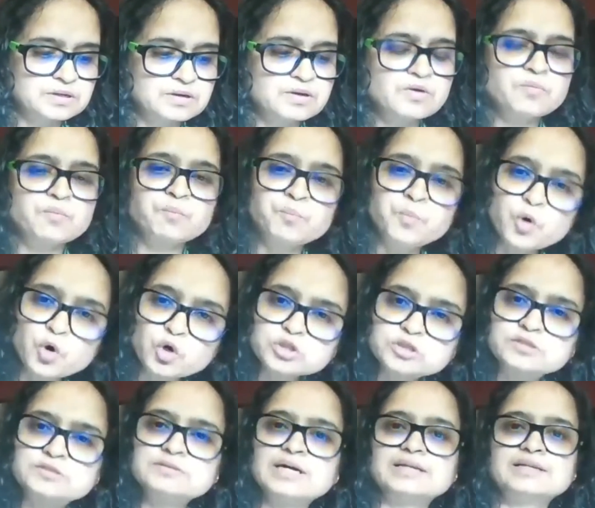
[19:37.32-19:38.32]

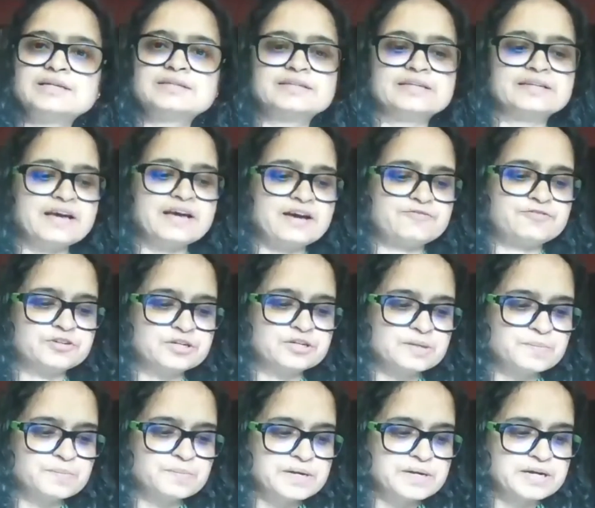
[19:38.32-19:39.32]
Both Dalit and African
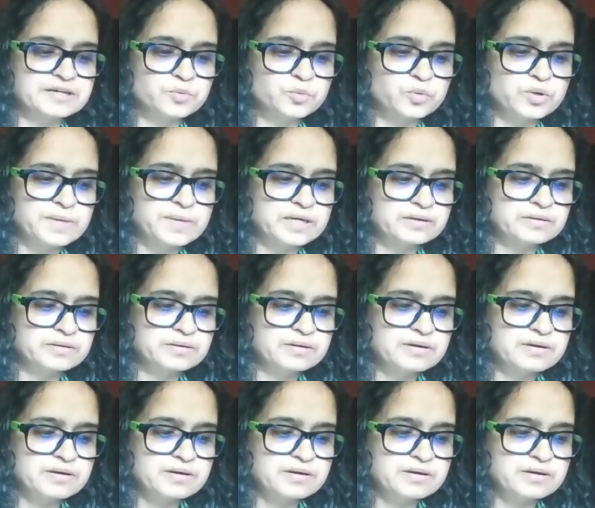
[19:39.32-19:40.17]
American women